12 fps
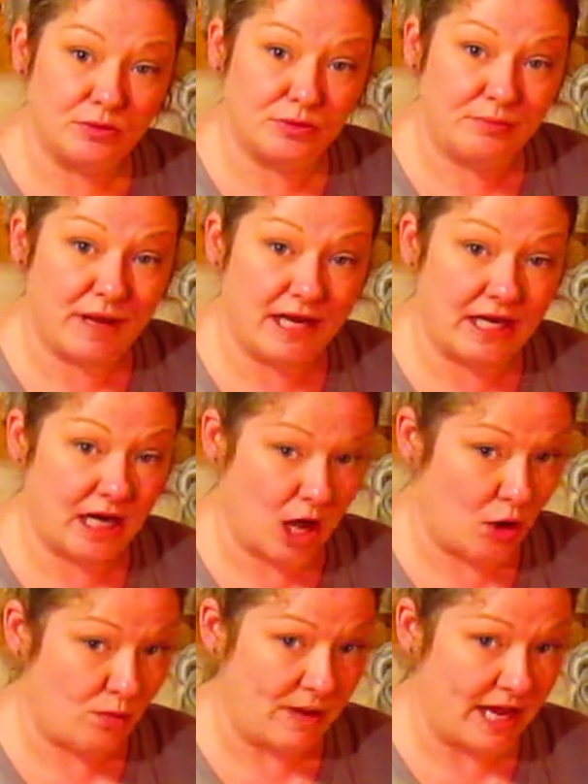with making
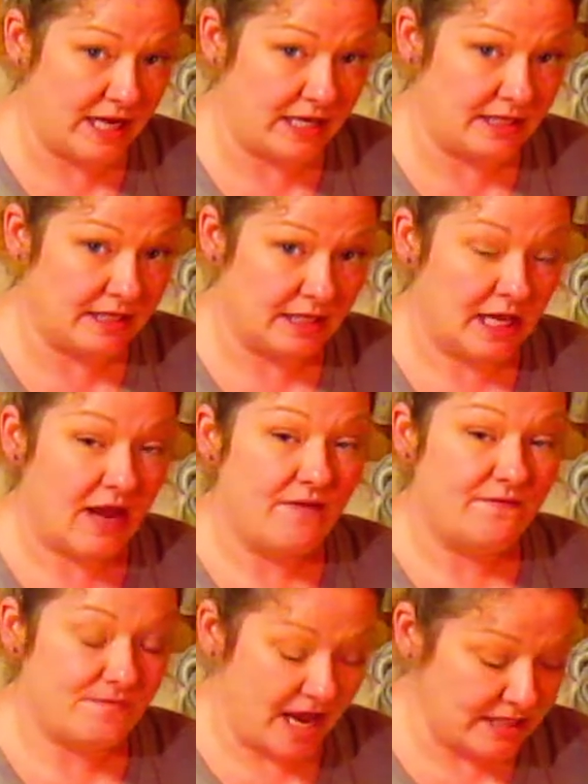homemade
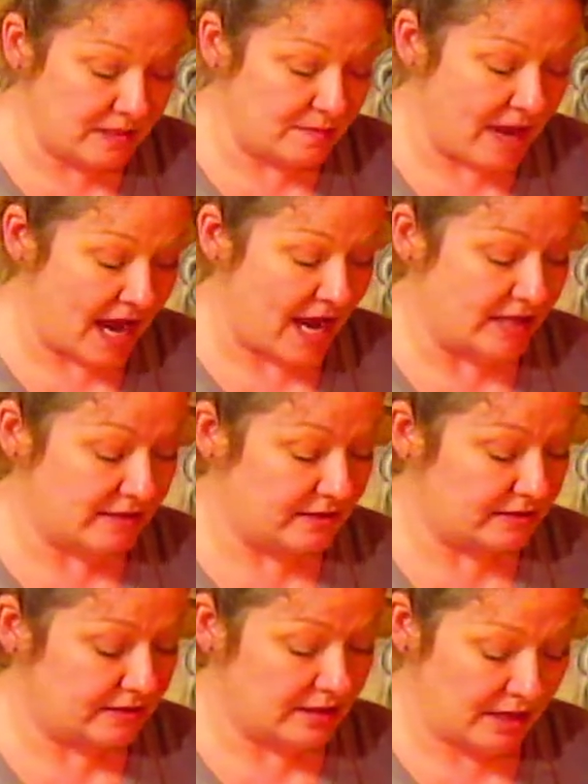face masks.